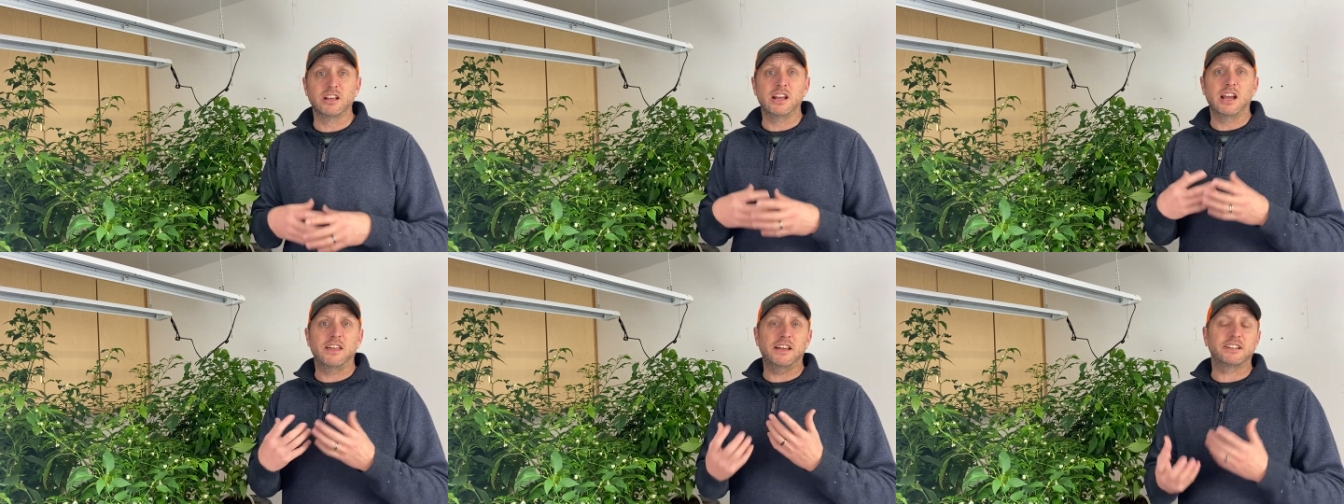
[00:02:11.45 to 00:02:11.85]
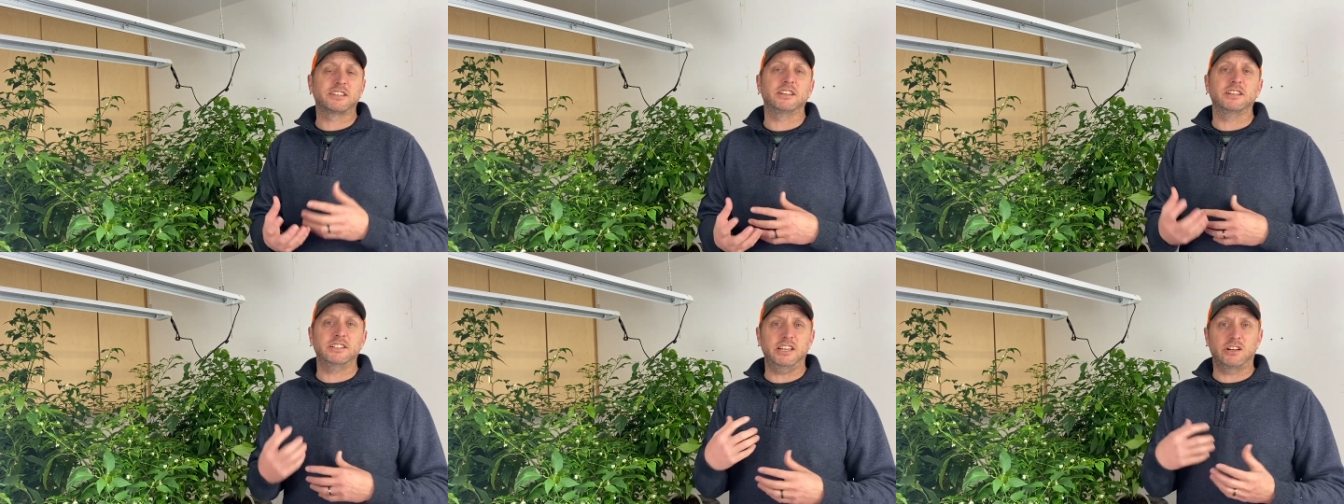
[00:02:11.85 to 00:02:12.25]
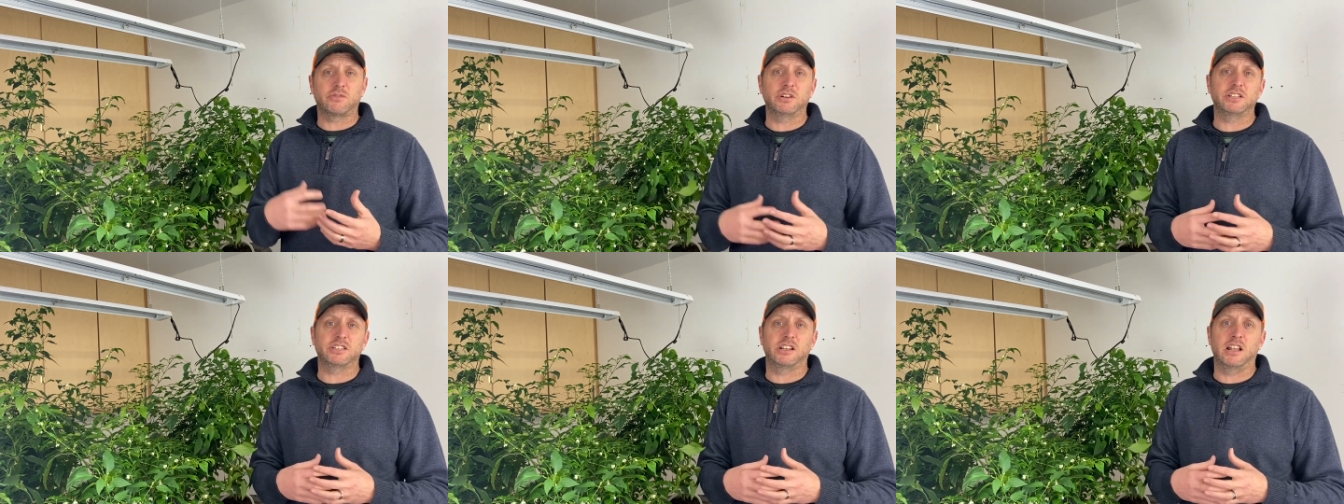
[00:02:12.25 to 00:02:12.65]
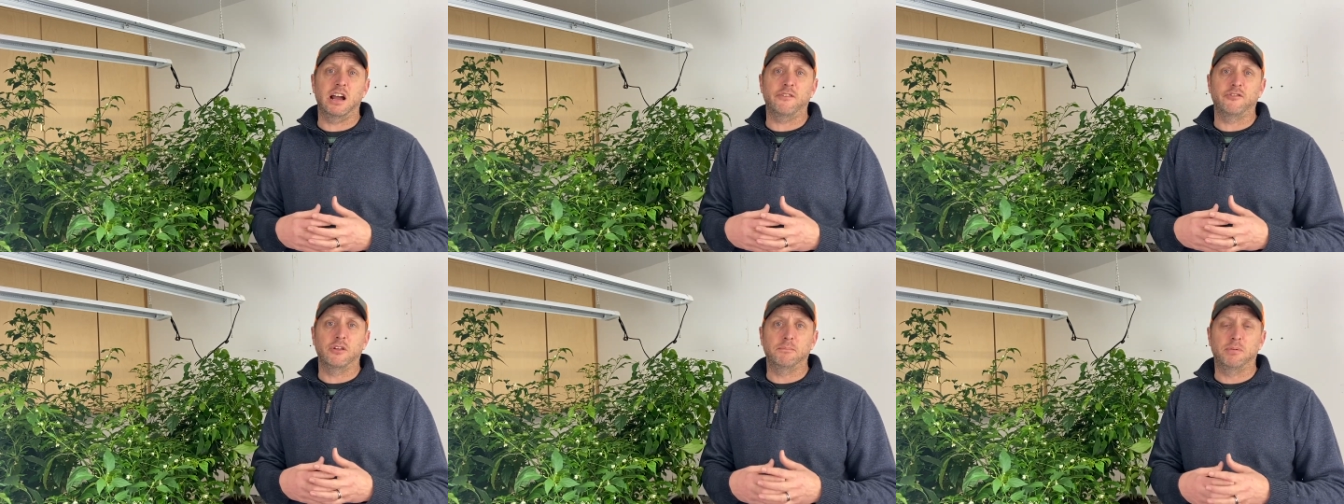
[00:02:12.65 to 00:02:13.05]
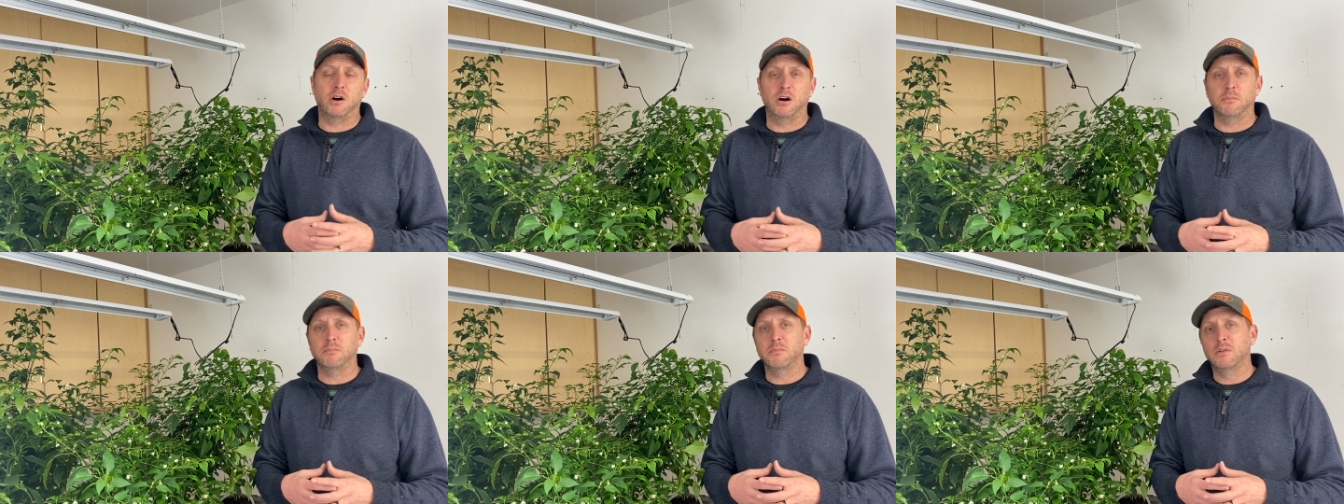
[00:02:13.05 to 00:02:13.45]
and that's gonna decrease the life of the
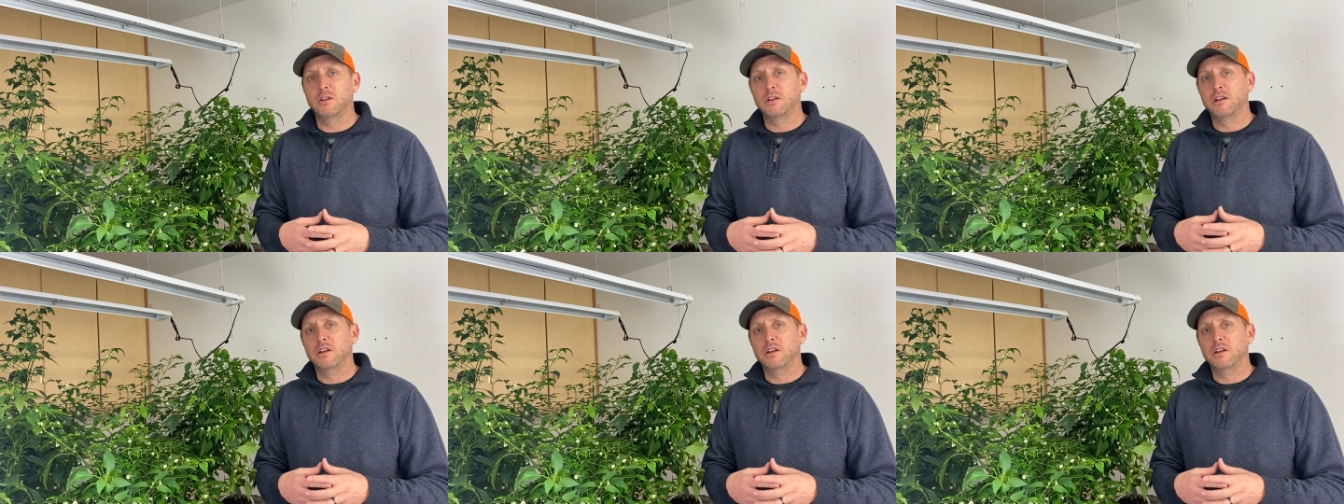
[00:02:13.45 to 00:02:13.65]
pump.